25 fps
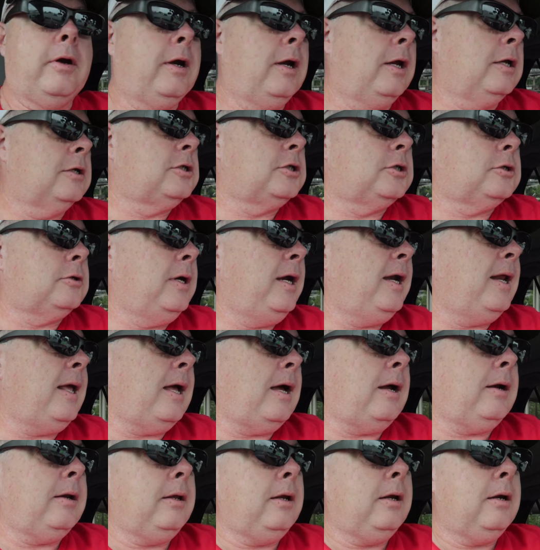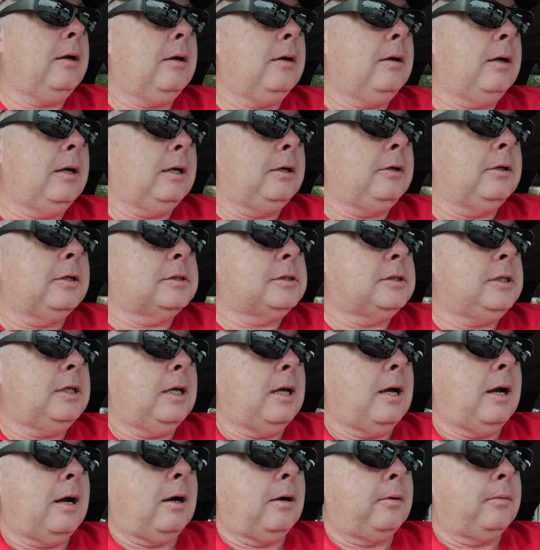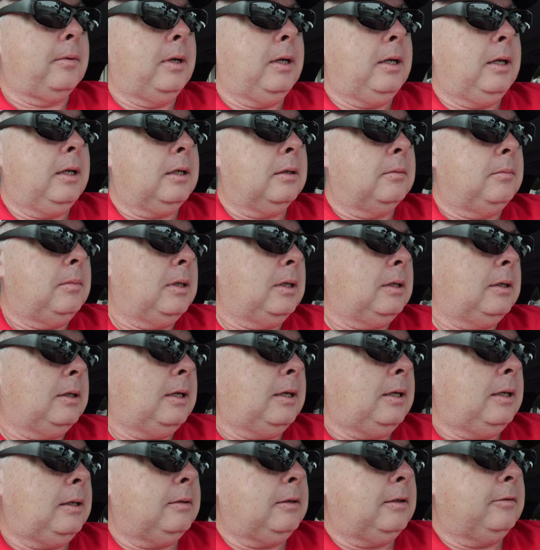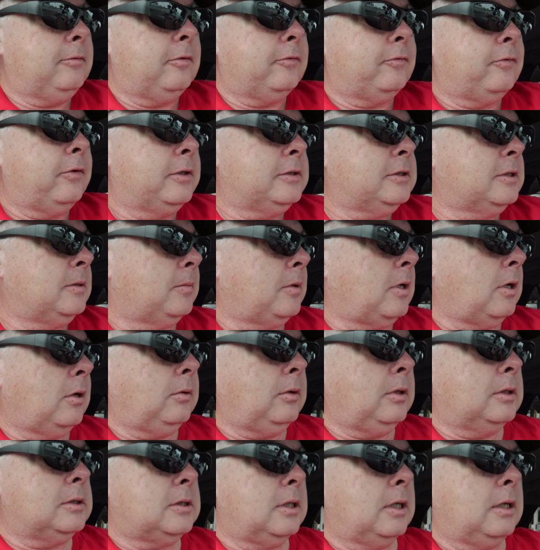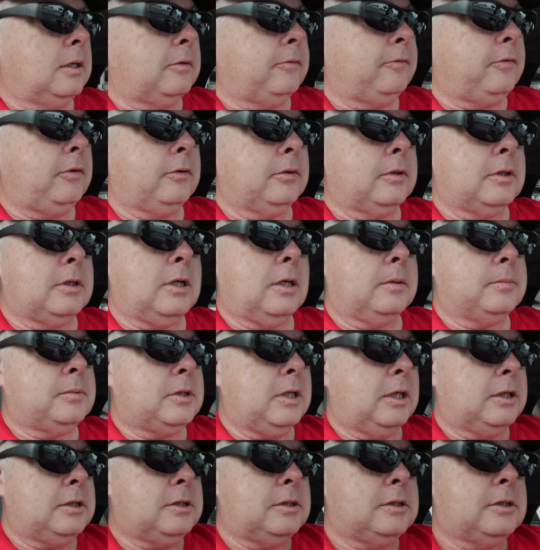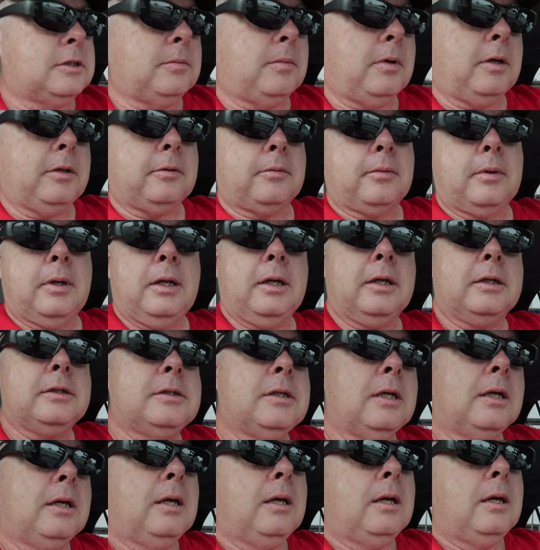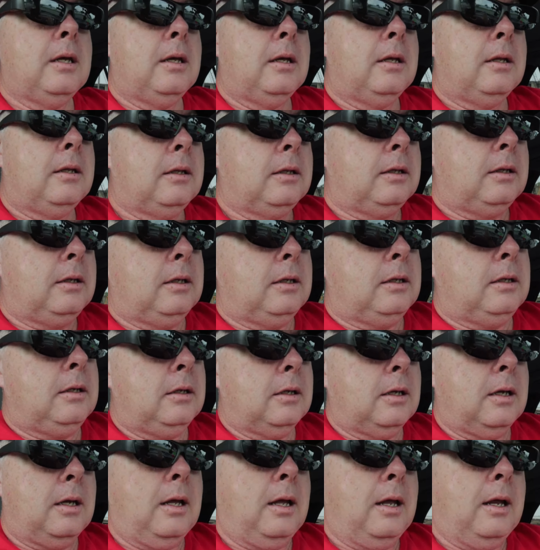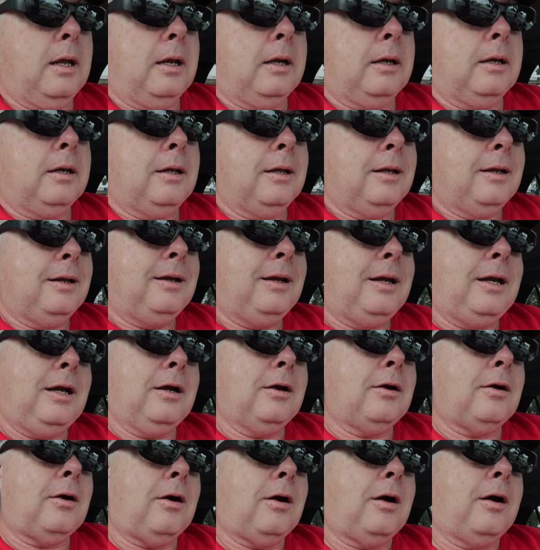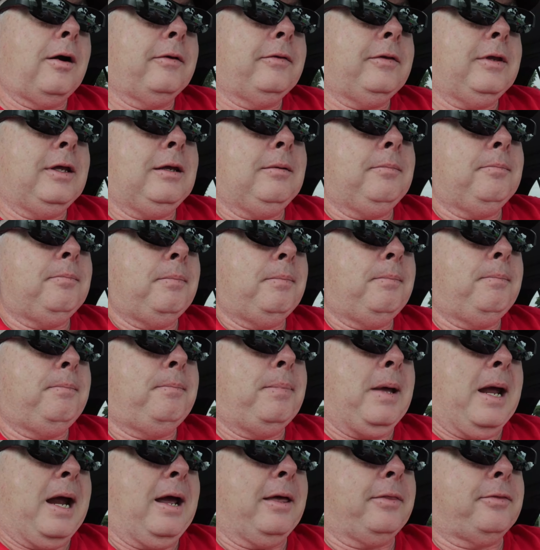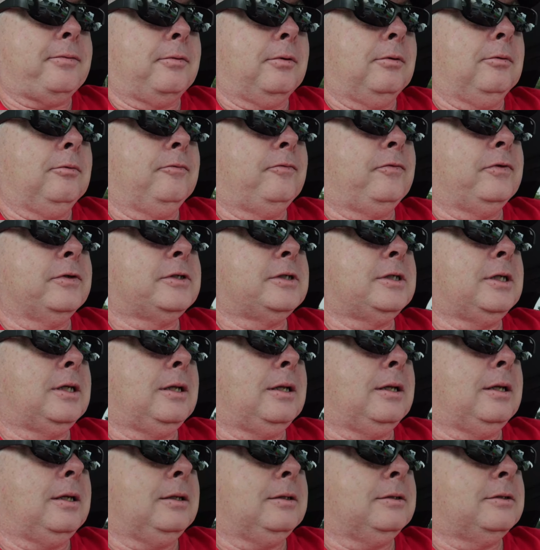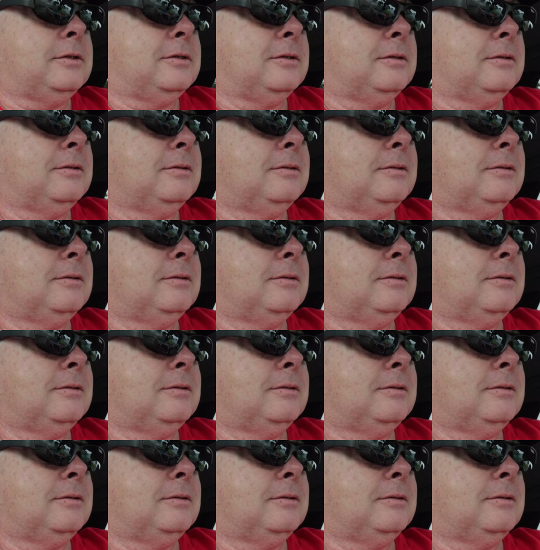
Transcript: areas straight out here, and you can see our rig and Mel Nettie living free zip codeless. Another view of the dump station, some other rigs. And here are the bathroom facilities.